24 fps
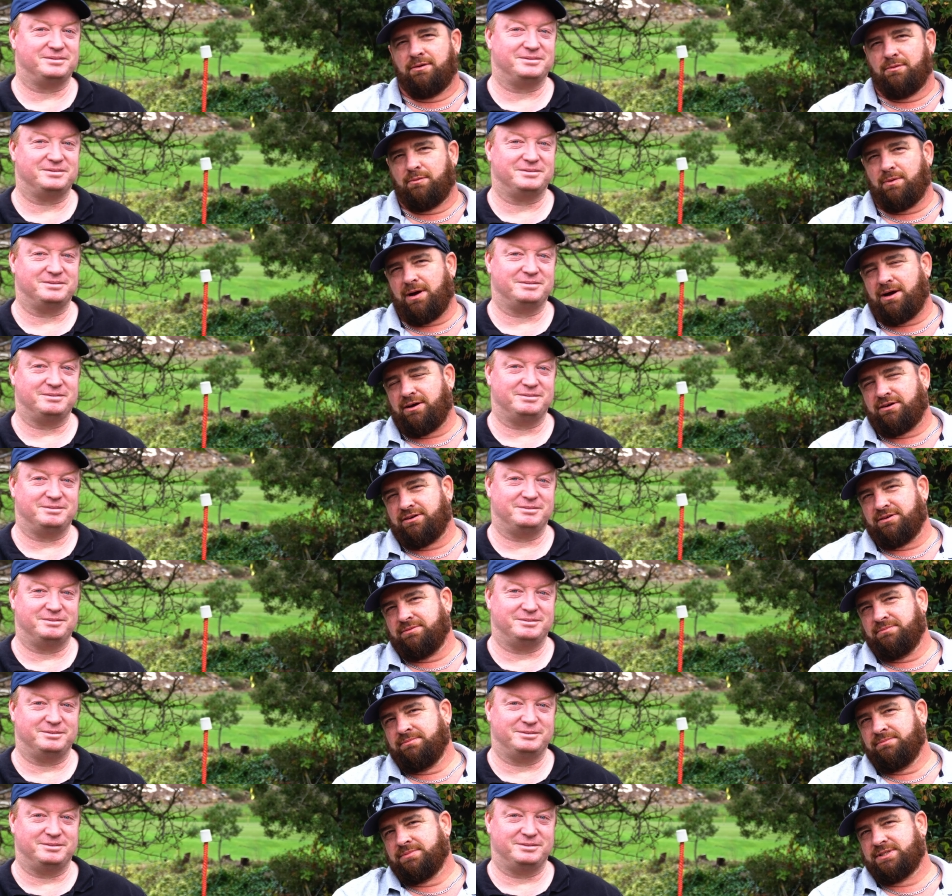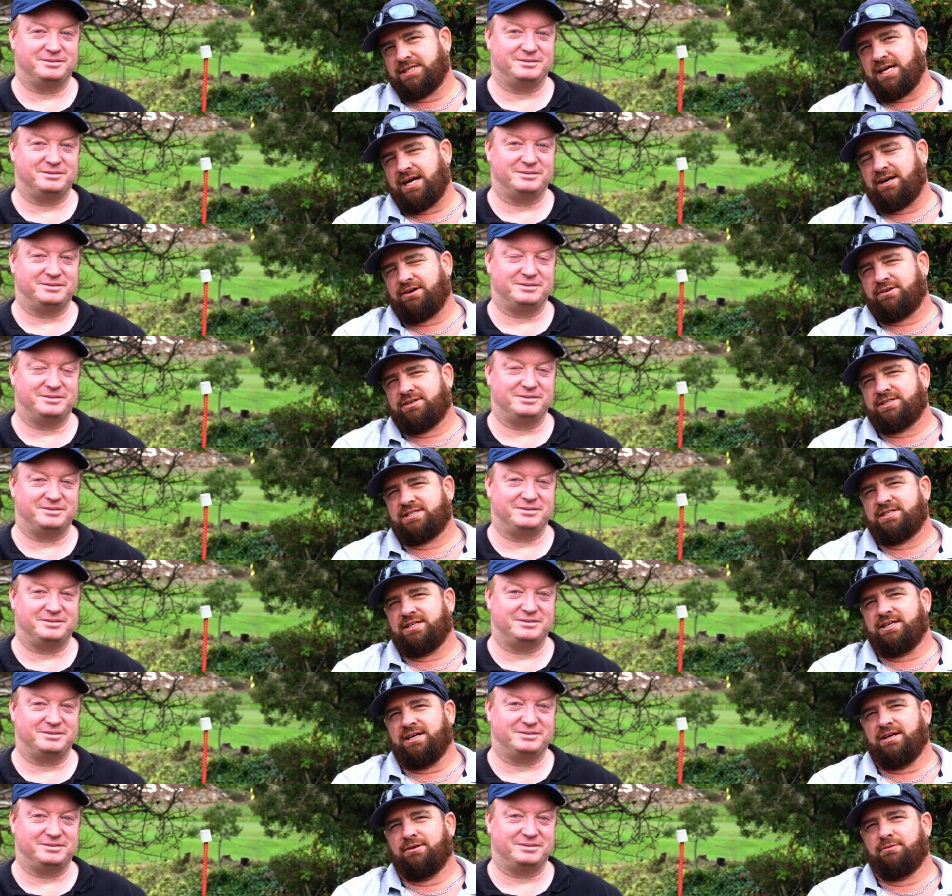Speaker 1: Welcome to
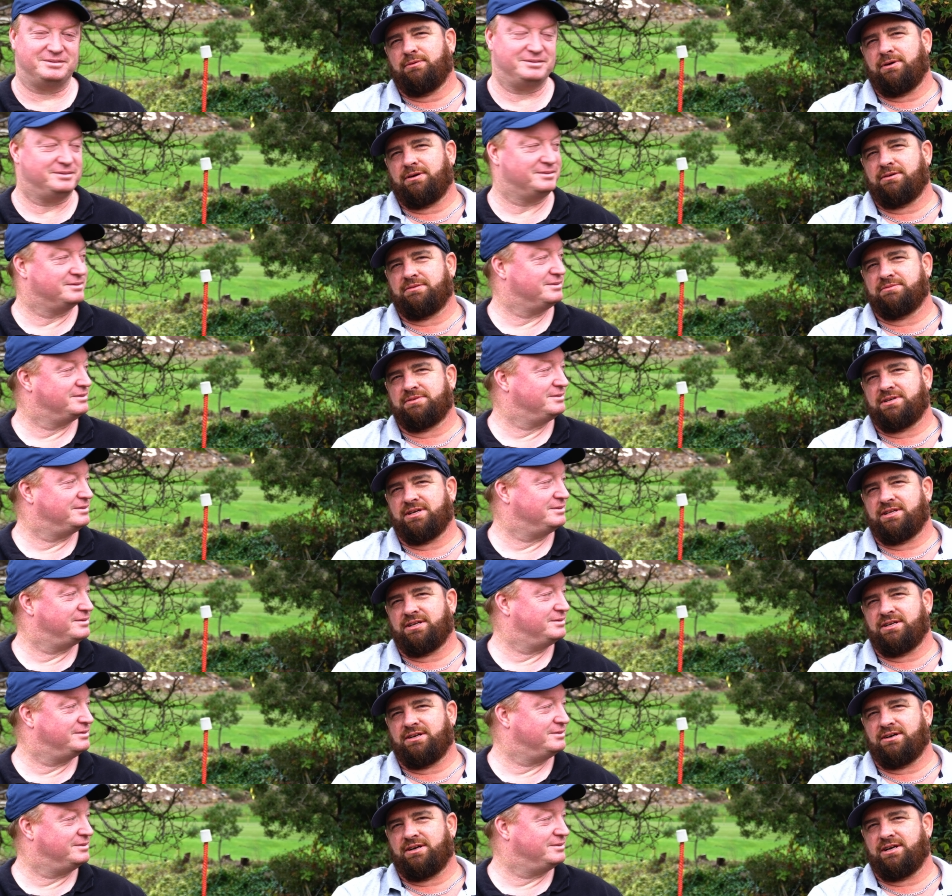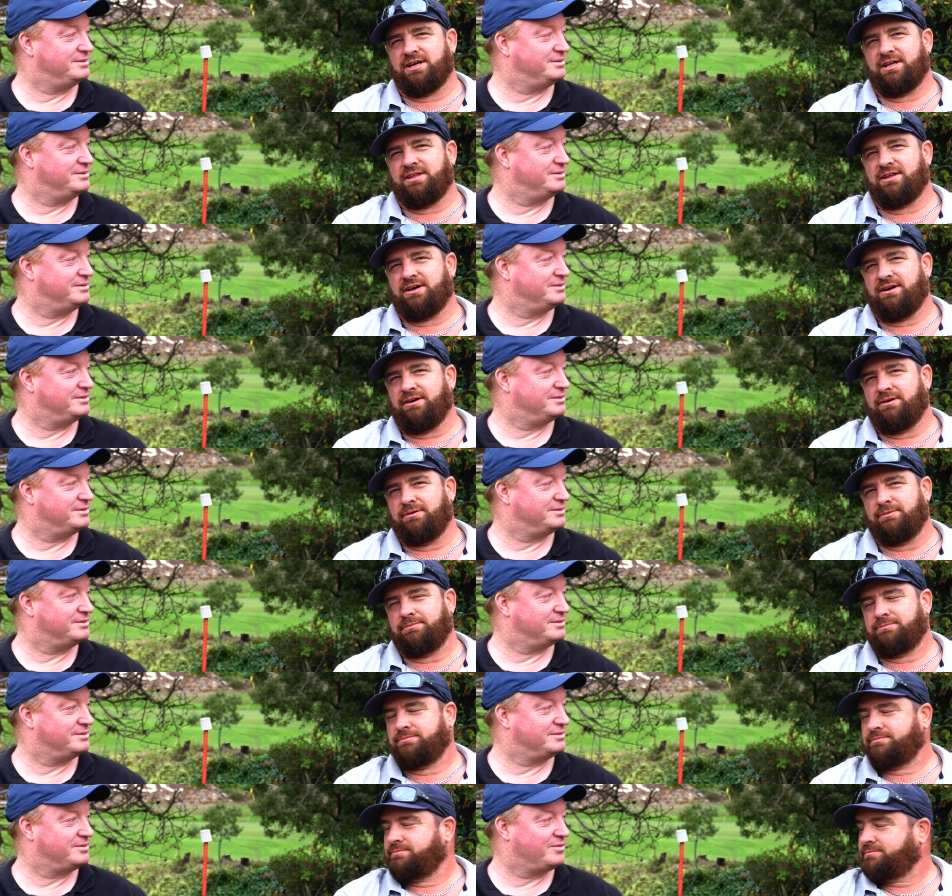Elderslie. Welcome to the nineteenth hole.